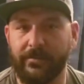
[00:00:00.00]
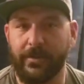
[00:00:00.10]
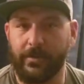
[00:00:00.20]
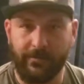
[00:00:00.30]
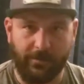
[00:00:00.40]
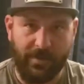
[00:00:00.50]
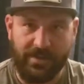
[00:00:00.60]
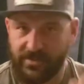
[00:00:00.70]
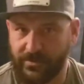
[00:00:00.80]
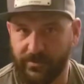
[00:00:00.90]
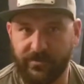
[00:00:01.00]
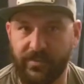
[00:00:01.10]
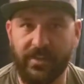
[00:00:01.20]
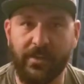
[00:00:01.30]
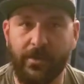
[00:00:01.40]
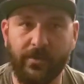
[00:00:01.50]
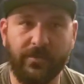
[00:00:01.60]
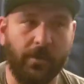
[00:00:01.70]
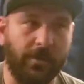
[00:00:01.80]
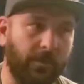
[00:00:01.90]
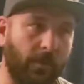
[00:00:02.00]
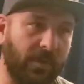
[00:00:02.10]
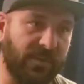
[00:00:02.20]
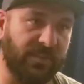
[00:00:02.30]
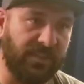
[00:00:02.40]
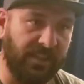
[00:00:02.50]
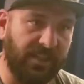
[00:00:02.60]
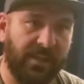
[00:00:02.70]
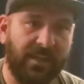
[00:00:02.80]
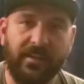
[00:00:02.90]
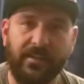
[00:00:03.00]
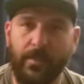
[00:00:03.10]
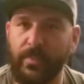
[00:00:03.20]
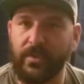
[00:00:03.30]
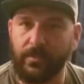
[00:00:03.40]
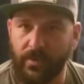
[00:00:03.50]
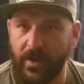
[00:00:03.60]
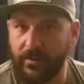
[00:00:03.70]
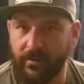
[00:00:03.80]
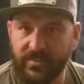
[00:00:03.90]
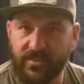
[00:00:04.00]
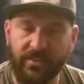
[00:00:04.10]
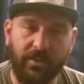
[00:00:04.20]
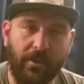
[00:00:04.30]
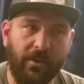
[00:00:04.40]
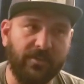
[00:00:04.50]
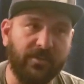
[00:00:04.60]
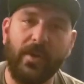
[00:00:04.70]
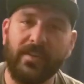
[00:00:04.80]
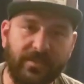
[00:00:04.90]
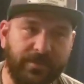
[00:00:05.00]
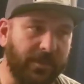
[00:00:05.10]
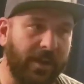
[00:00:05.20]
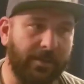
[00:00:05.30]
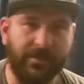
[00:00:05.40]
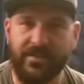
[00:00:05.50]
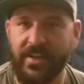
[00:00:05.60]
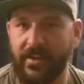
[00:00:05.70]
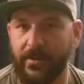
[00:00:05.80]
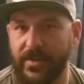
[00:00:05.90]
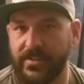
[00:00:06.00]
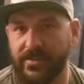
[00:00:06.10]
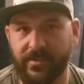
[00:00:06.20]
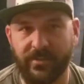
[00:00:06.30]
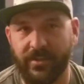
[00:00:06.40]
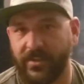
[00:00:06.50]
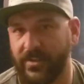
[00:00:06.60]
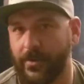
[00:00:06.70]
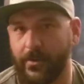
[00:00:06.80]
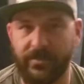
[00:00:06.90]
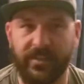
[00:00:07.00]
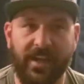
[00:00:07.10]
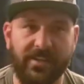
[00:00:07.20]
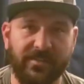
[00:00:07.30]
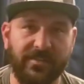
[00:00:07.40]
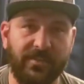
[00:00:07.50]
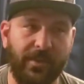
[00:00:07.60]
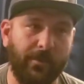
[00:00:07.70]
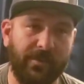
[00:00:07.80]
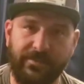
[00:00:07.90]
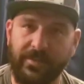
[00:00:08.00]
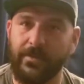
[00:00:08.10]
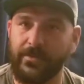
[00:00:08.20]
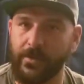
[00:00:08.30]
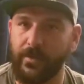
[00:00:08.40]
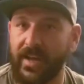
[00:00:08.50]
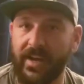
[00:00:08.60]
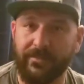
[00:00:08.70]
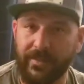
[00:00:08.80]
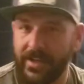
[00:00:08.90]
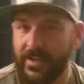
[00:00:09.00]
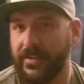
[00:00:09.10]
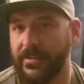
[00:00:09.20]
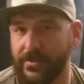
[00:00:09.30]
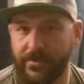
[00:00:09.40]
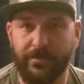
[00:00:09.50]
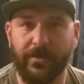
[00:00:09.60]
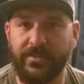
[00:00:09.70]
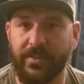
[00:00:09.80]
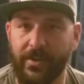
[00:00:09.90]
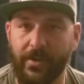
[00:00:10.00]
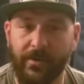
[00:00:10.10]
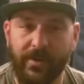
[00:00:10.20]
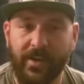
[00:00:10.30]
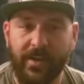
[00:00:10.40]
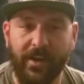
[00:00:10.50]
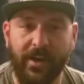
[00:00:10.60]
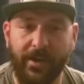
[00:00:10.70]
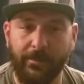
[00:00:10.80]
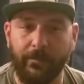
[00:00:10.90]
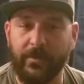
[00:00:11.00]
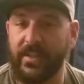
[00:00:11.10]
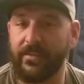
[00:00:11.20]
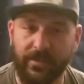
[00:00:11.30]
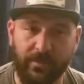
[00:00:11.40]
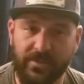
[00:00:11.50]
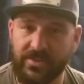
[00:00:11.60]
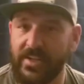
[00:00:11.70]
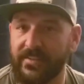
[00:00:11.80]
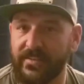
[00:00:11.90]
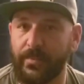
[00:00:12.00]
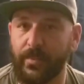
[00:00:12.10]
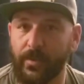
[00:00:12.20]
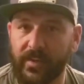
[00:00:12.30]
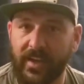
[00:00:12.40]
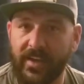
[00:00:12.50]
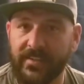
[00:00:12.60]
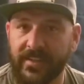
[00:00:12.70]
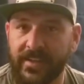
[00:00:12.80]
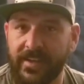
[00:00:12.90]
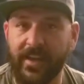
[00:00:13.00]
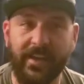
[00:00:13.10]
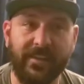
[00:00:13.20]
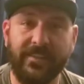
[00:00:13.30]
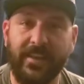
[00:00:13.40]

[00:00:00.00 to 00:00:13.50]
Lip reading: informational videos, or if you want to see little progress on the cars, go ahead and subscribe to the channel. Make sure you turn on the notifications so that when the videos go live, you're the first to know. We definitely appreciate the support, guys, and